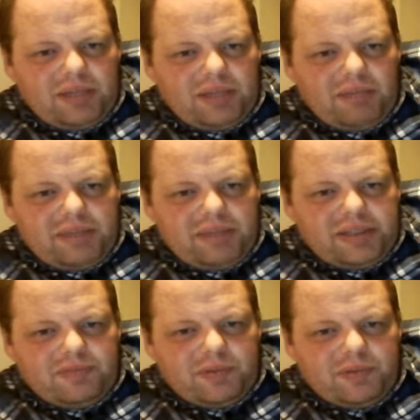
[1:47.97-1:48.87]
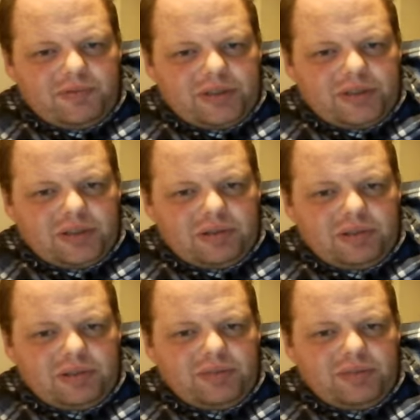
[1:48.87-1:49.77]
get myself more
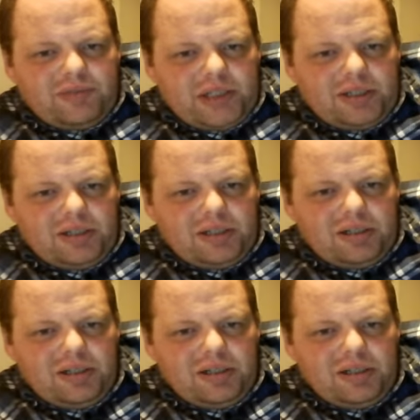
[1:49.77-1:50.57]
physically fitter,